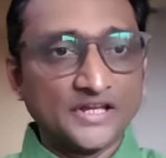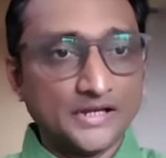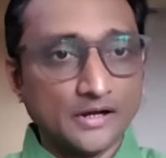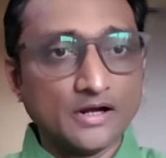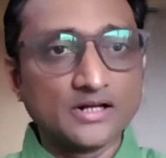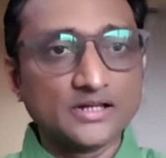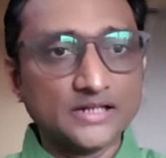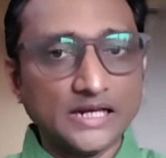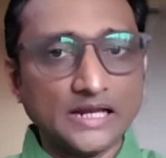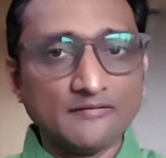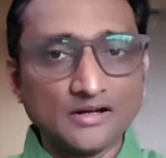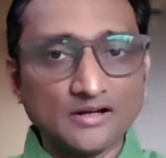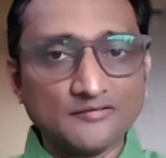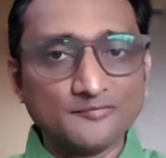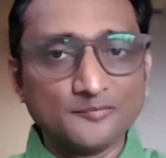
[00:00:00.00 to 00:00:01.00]
Here, the
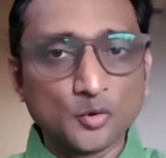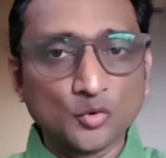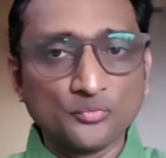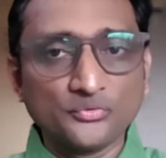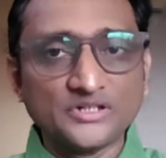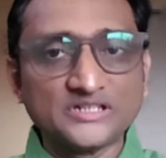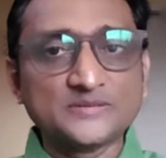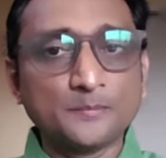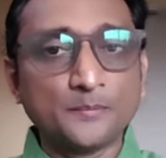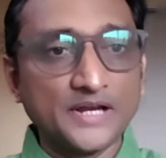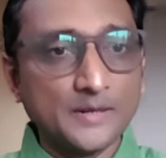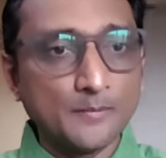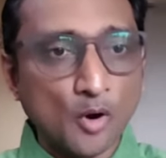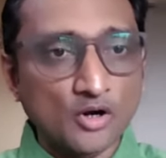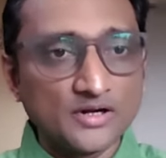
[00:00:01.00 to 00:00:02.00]
level of proof is
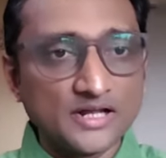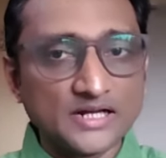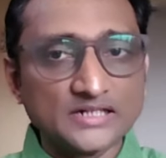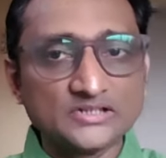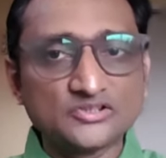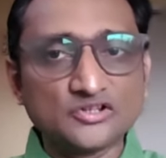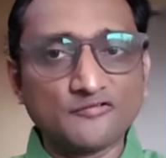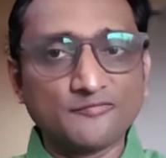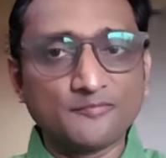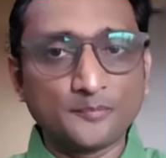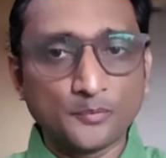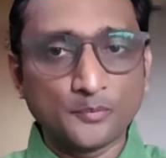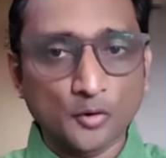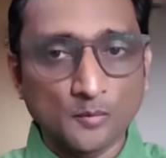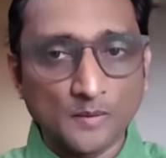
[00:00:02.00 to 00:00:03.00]
preponderance of
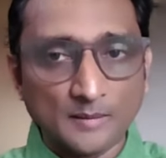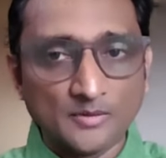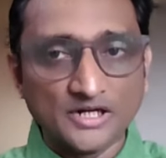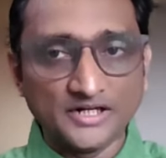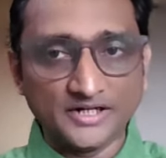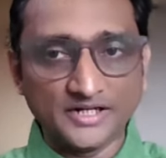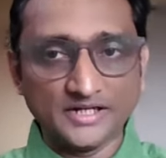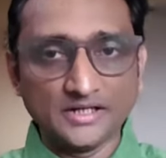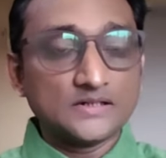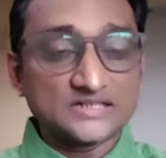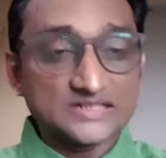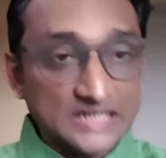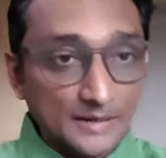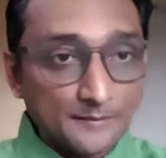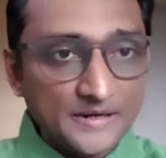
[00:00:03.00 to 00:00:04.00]
probability.
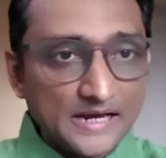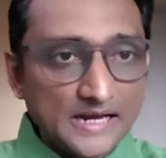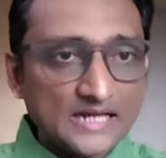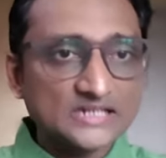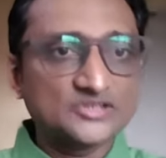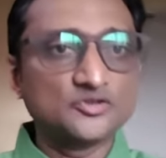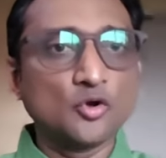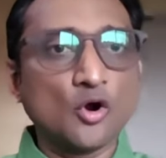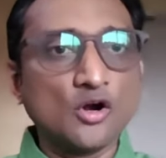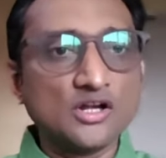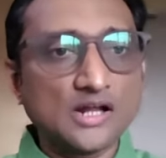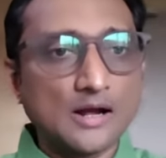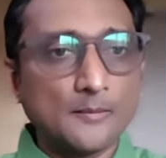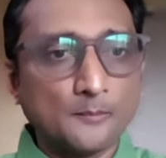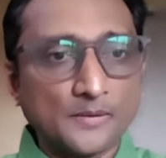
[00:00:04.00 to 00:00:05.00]
SEBI has
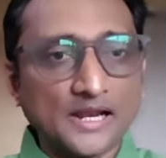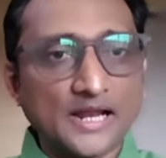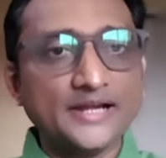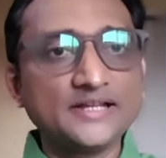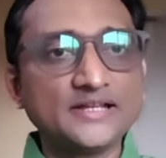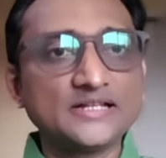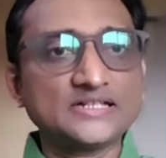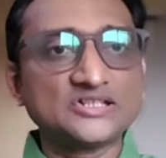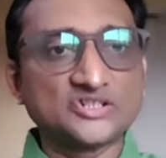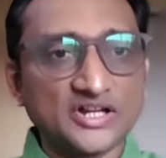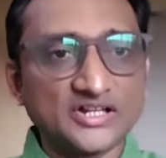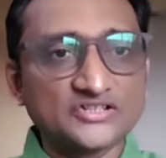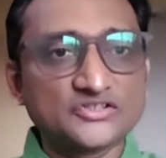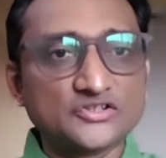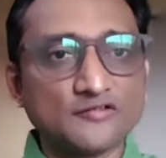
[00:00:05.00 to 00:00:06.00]
not applied this
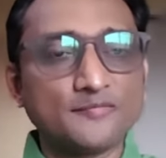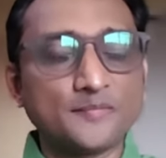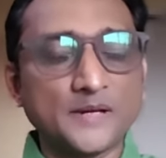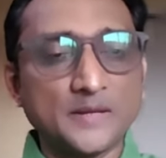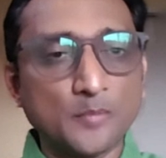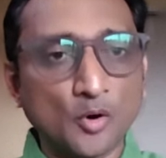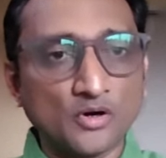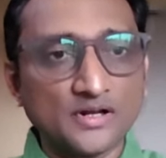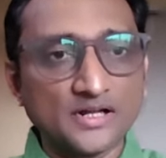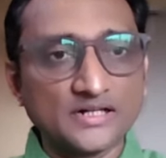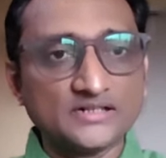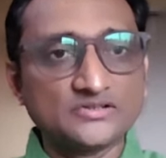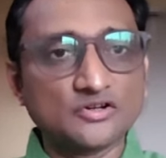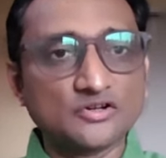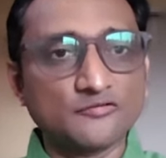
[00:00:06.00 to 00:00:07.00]
test of
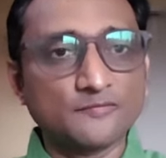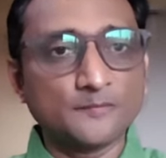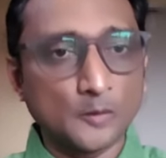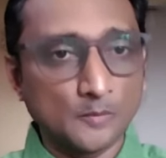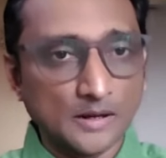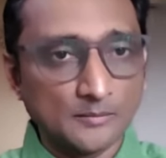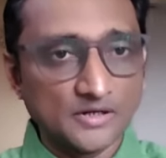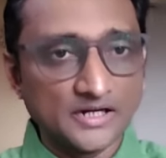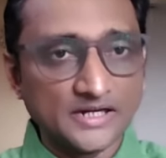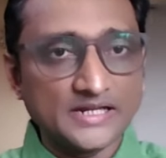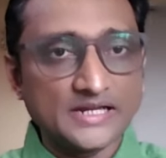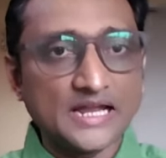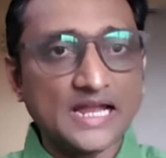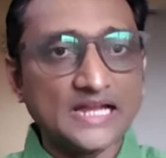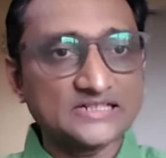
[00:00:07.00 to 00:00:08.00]
preponderance of
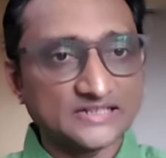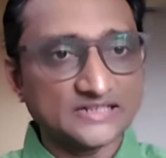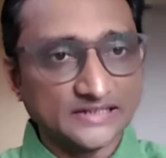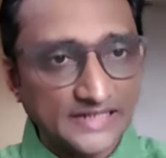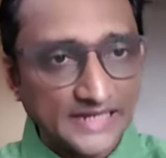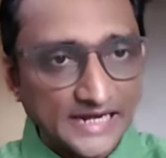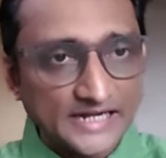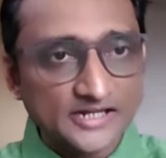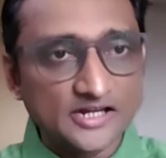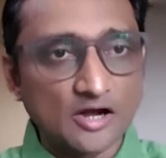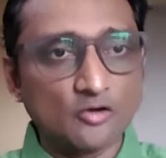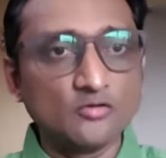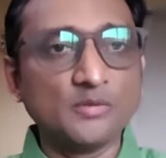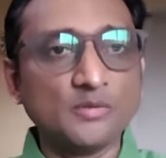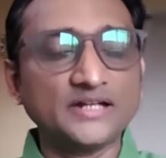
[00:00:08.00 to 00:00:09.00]
probability as laid
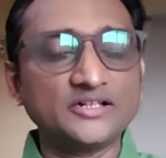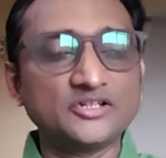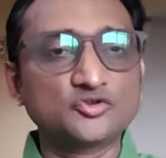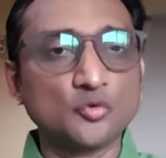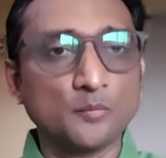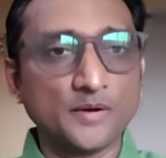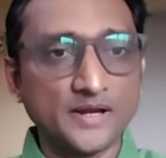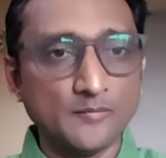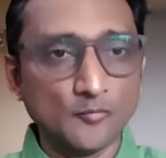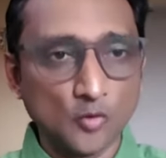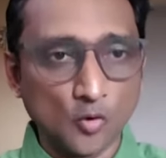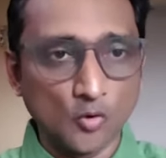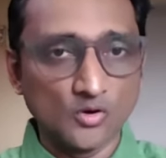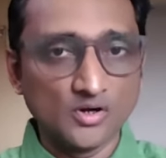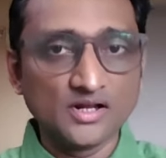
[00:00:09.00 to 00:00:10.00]
down by the Supreme
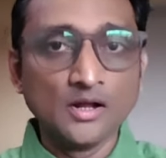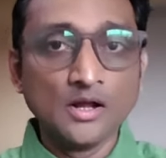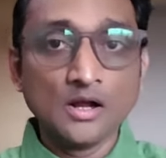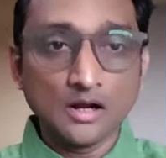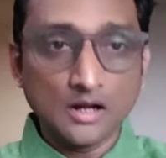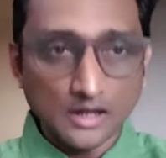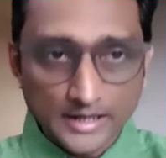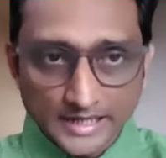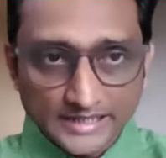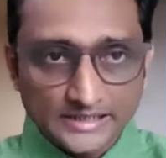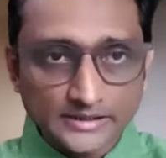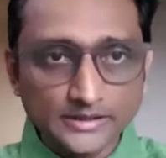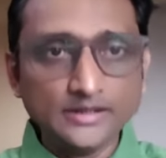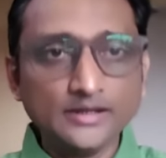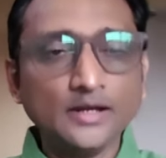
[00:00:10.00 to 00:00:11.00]
Court
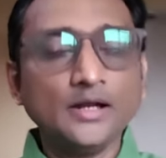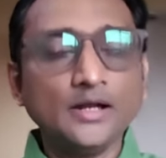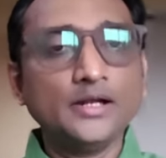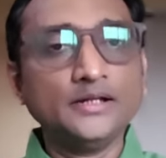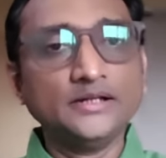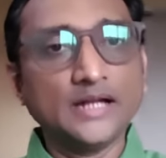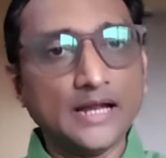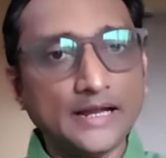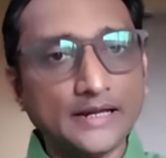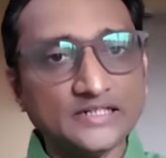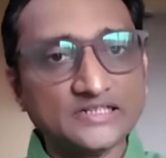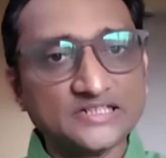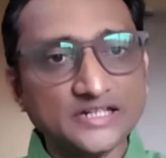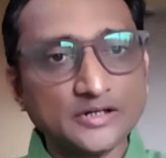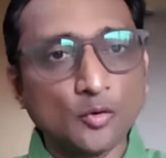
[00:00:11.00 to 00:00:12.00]
correctly in the
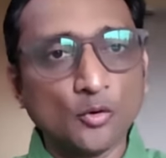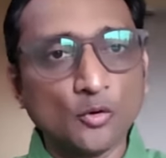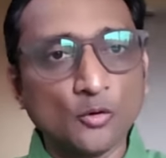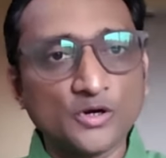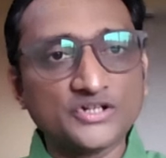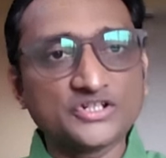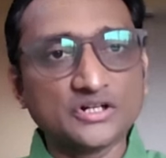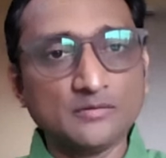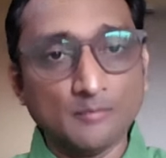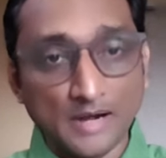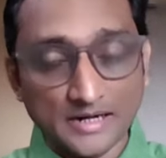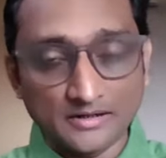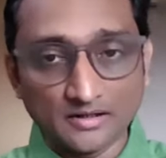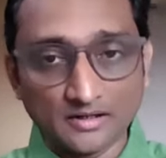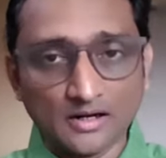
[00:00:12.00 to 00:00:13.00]
NSE co-location
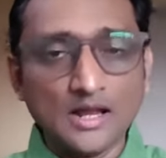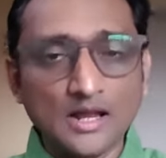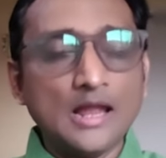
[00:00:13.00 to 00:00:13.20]
matter.